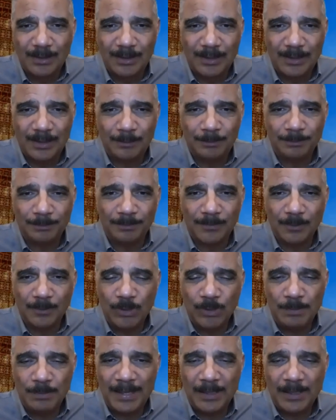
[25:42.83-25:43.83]
um,
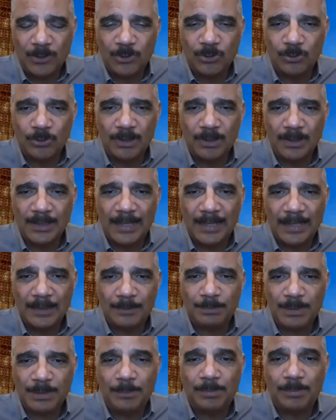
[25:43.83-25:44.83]
we make sure
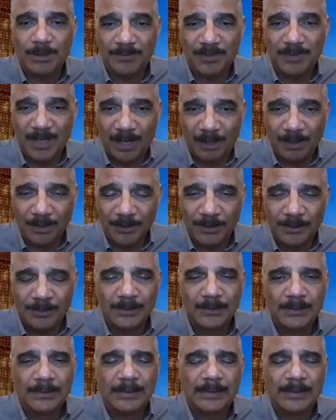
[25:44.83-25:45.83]
that people of color,
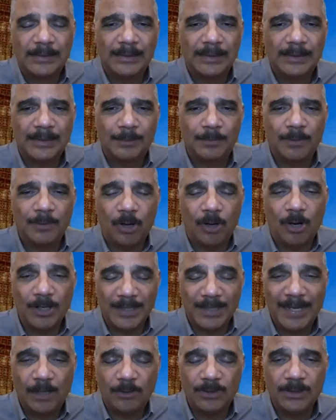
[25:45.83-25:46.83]
um, are
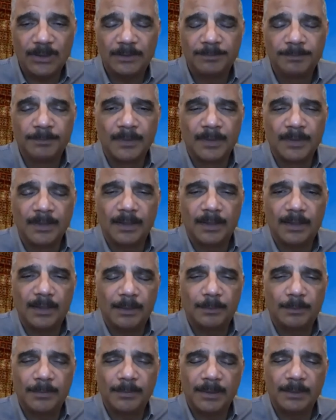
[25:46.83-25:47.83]
counted
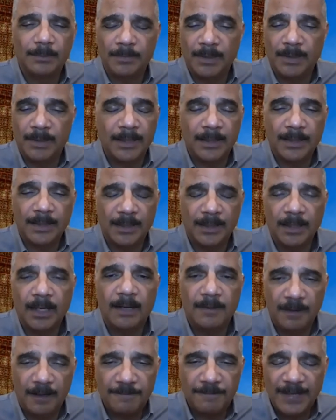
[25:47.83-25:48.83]
um,
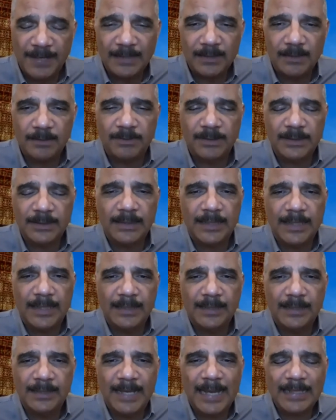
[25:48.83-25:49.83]
effectively,
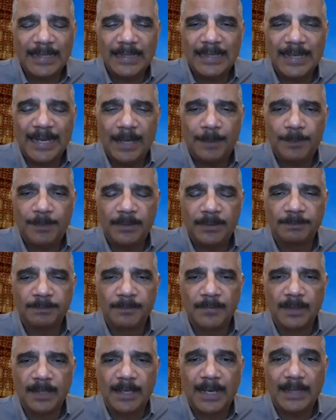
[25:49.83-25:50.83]
and that can happen
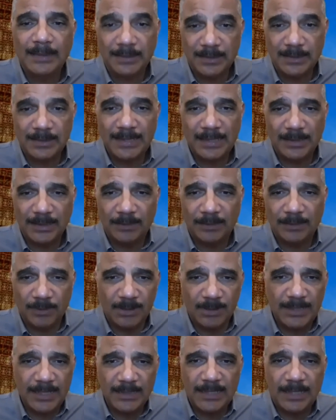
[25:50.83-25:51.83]
at the state level.
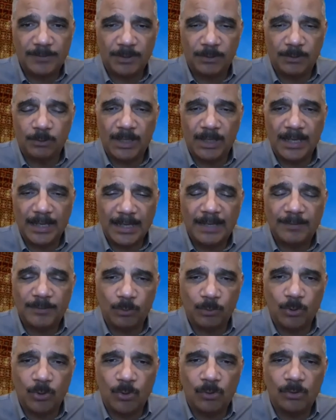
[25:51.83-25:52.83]
States have a have a
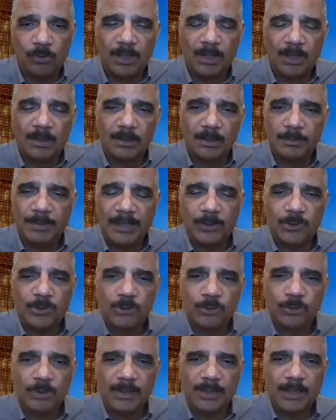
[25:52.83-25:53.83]
role to make
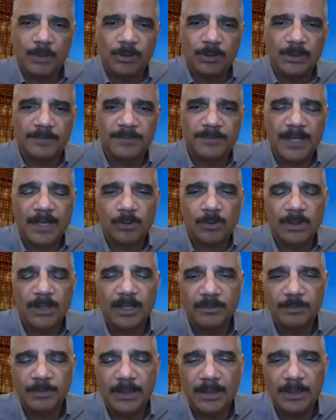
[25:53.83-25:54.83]
sure that what the federal
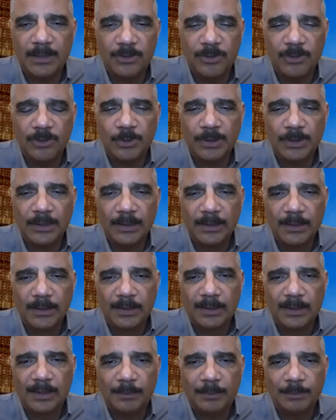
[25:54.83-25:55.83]
government is doing
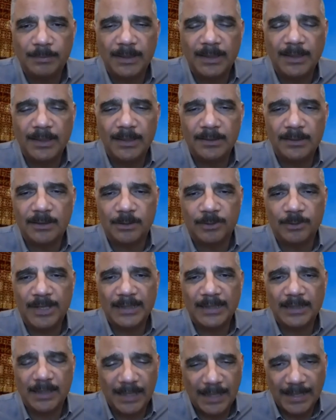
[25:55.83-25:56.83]
um, is
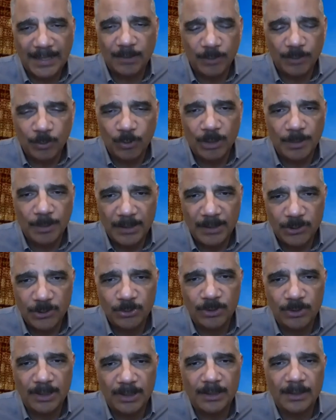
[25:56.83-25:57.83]
correct. And again, we want to make
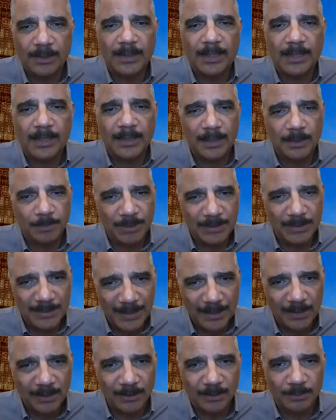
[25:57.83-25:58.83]
sure that, in
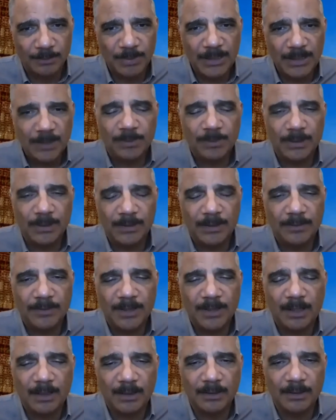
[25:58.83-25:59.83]
particular, people of
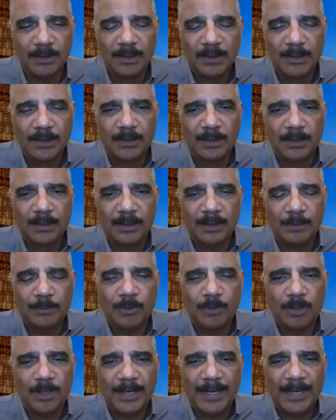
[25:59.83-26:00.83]
color
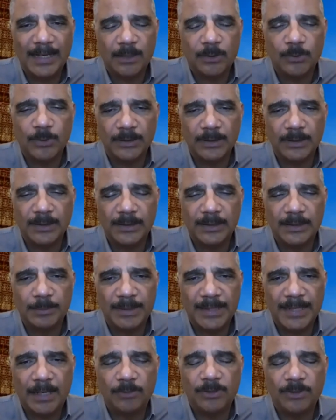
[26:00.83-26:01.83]
um, are adequately um,
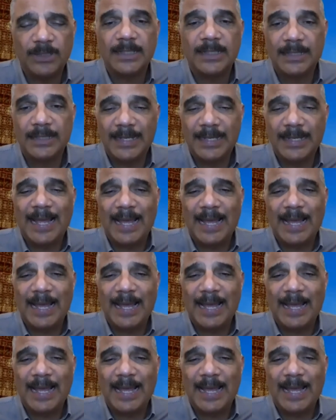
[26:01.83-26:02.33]
counted and then